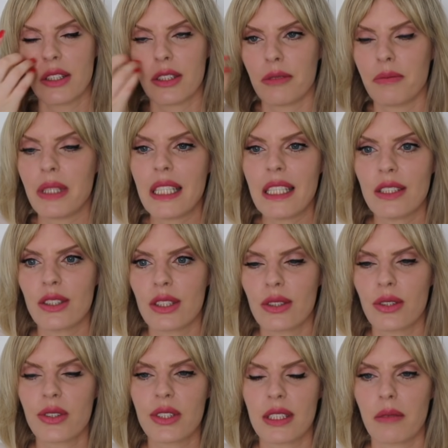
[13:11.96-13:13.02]
to me, it
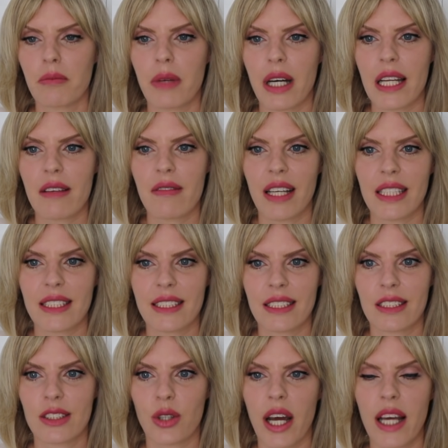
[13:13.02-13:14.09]
just looks somebody that's
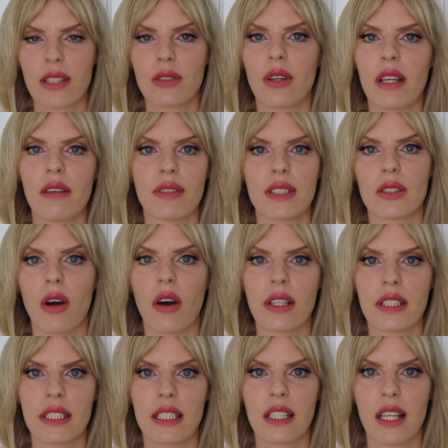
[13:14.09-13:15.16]
trying to live a
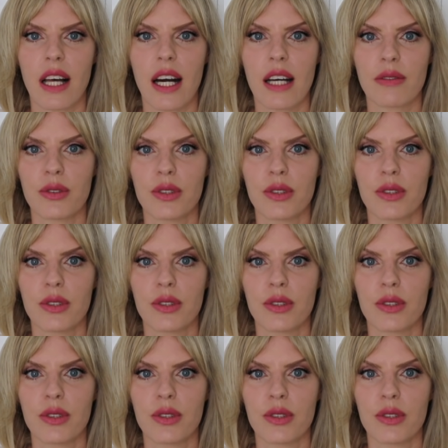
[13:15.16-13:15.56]
toxic life,